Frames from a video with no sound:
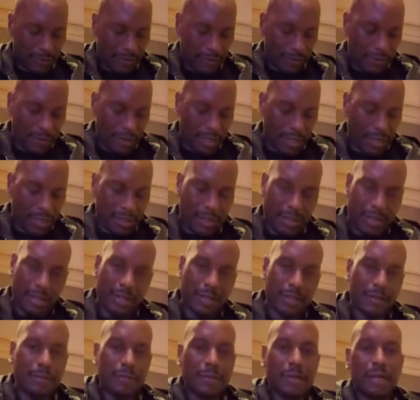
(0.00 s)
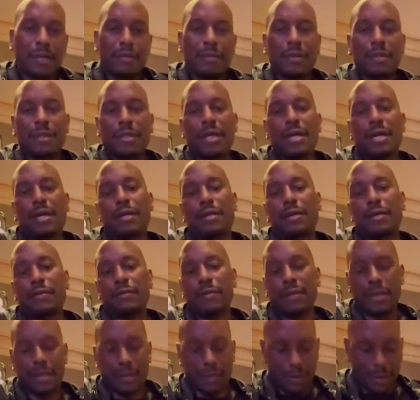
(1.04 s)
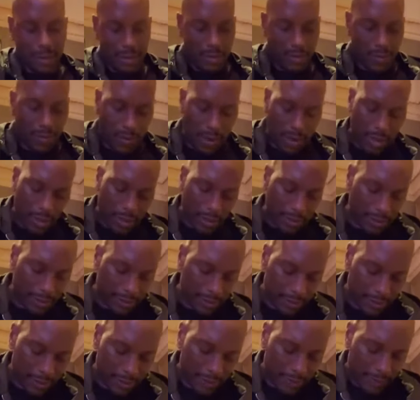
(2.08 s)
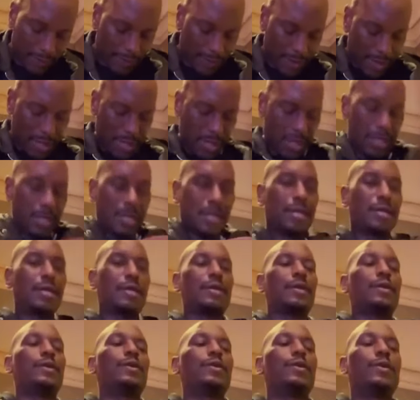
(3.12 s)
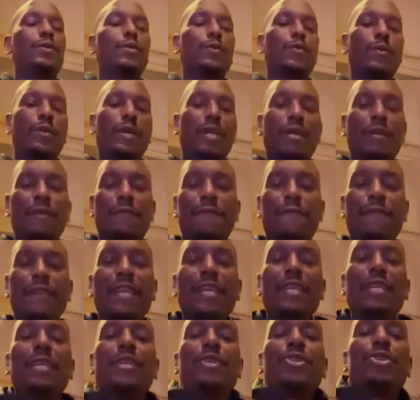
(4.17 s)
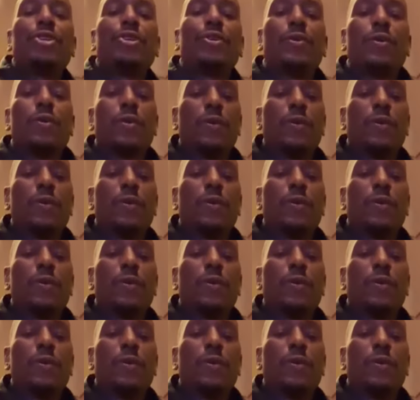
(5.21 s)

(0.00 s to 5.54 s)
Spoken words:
from that Dear Mama documentary was when Afeni